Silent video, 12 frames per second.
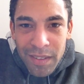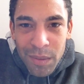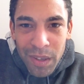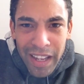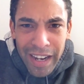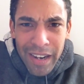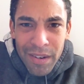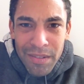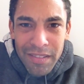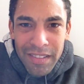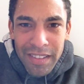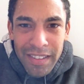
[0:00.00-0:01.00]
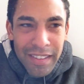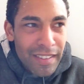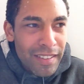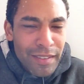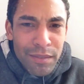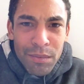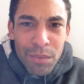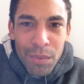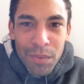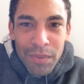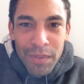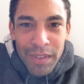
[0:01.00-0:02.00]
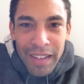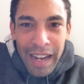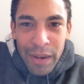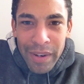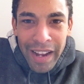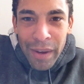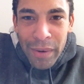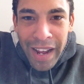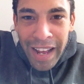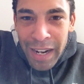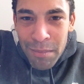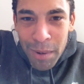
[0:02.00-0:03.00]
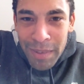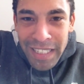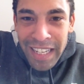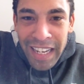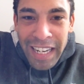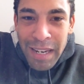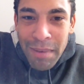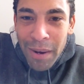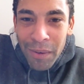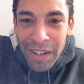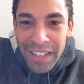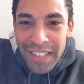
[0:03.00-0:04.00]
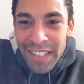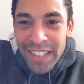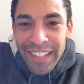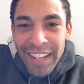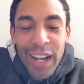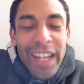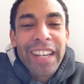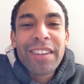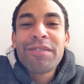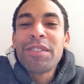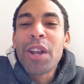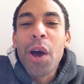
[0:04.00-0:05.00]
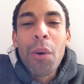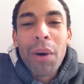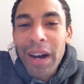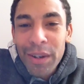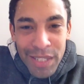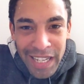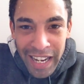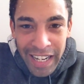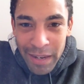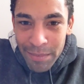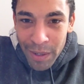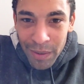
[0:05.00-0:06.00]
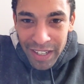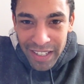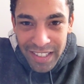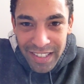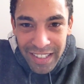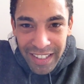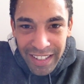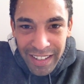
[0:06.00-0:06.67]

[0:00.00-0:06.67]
What the hell? How the hell am I meant to get an email list? I didn't even know how to get an email list.